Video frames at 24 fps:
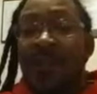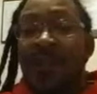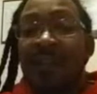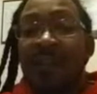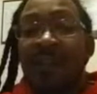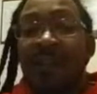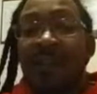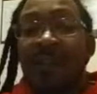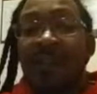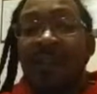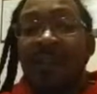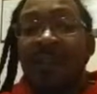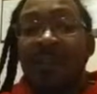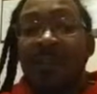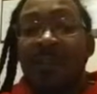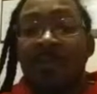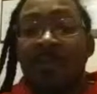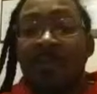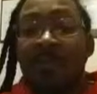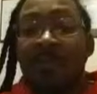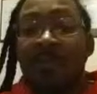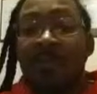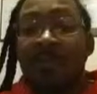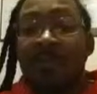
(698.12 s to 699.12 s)
it is probably
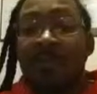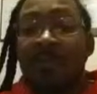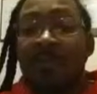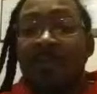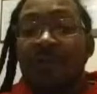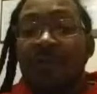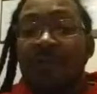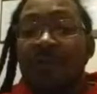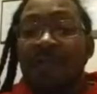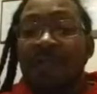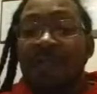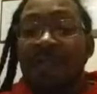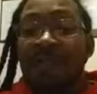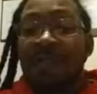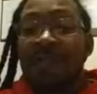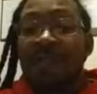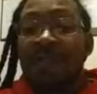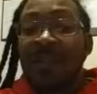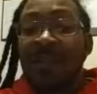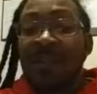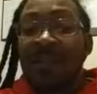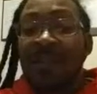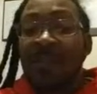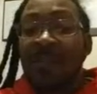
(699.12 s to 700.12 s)
because you see
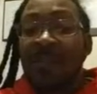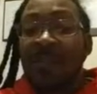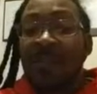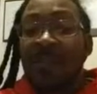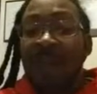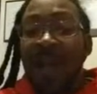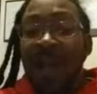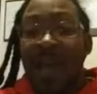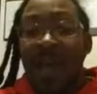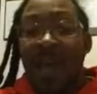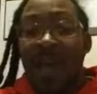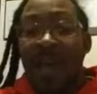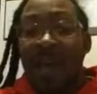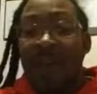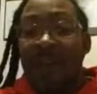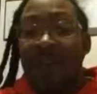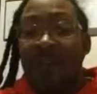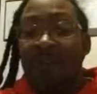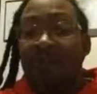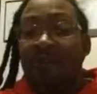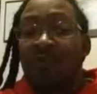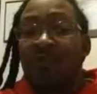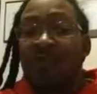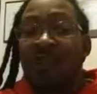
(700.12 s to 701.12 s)
in
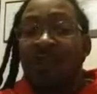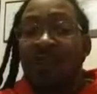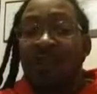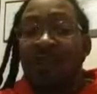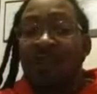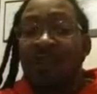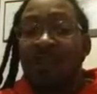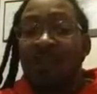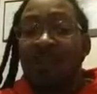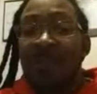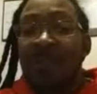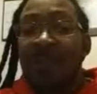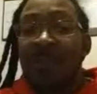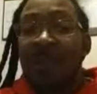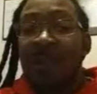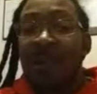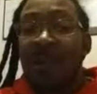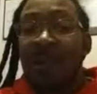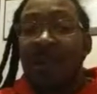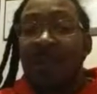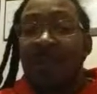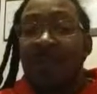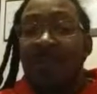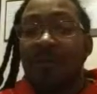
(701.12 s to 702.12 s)
them a
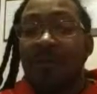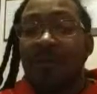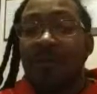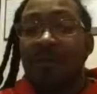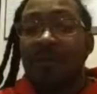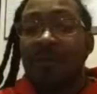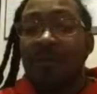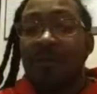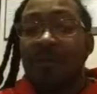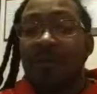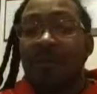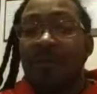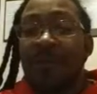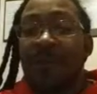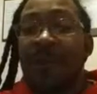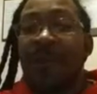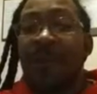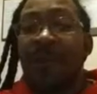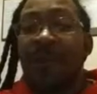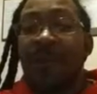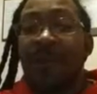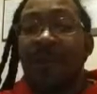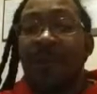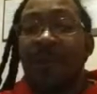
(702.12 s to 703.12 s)
part of yourself
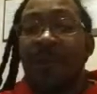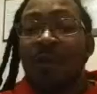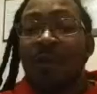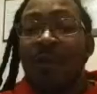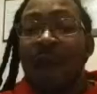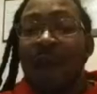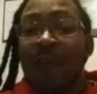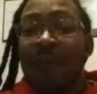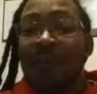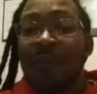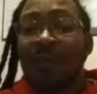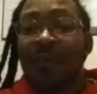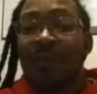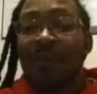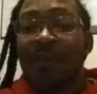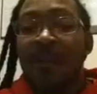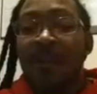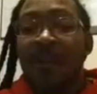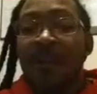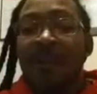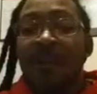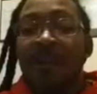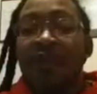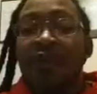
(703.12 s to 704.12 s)
that you don't like.
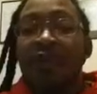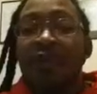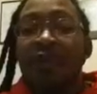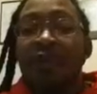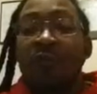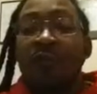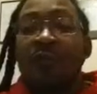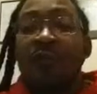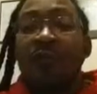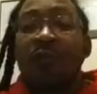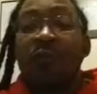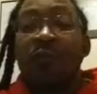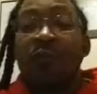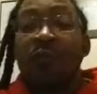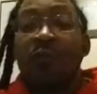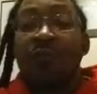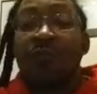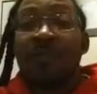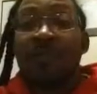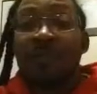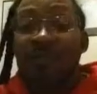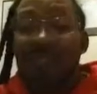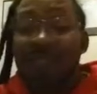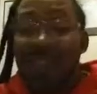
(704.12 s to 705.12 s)
You
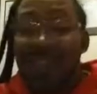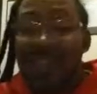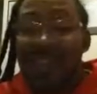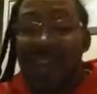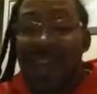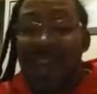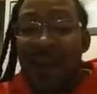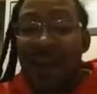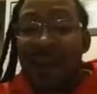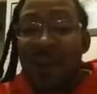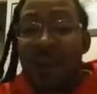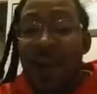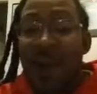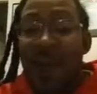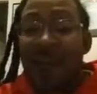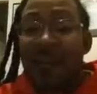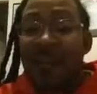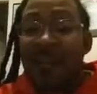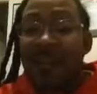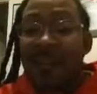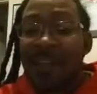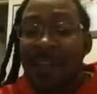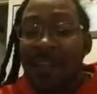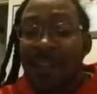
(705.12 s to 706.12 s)
refuse to see that
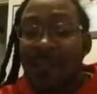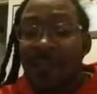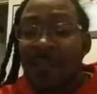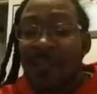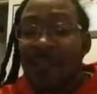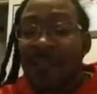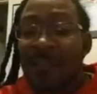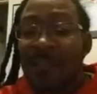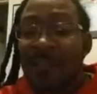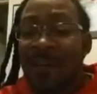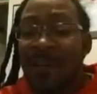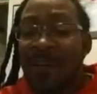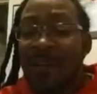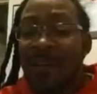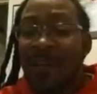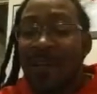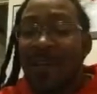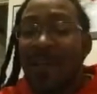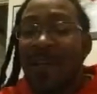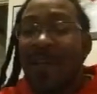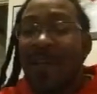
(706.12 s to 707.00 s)
quality in yourself